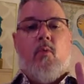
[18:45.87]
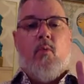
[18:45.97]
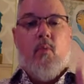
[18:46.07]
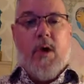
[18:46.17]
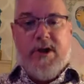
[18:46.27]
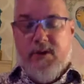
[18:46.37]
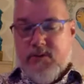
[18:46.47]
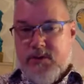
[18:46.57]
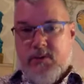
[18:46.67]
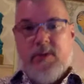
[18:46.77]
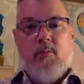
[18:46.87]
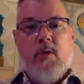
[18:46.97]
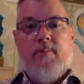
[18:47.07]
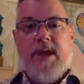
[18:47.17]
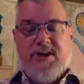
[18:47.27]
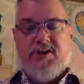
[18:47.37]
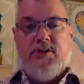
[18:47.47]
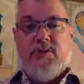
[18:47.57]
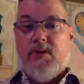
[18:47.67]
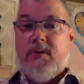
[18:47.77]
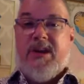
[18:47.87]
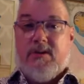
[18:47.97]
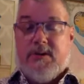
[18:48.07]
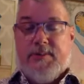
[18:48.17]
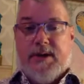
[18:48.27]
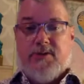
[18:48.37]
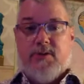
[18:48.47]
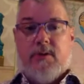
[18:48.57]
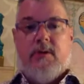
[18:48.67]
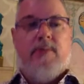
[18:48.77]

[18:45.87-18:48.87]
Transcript: what you do, and what makes you unique or special,